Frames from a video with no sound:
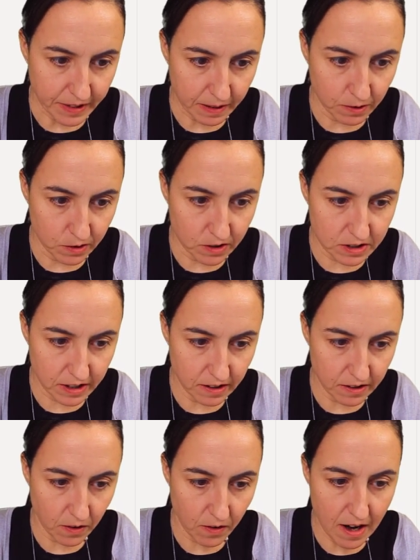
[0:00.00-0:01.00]
I'm going to tell
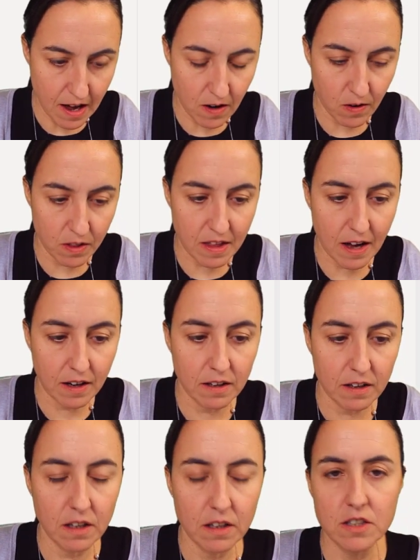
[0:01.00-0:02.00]
you now that
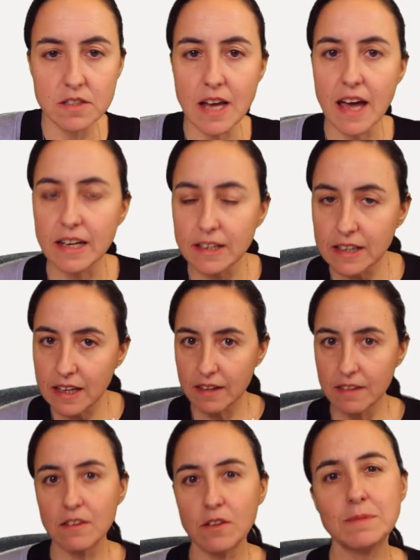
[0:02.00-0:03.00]
United
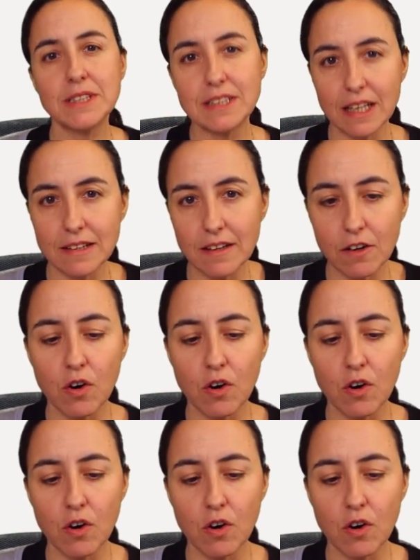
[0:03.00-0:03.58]
Kingdom, the data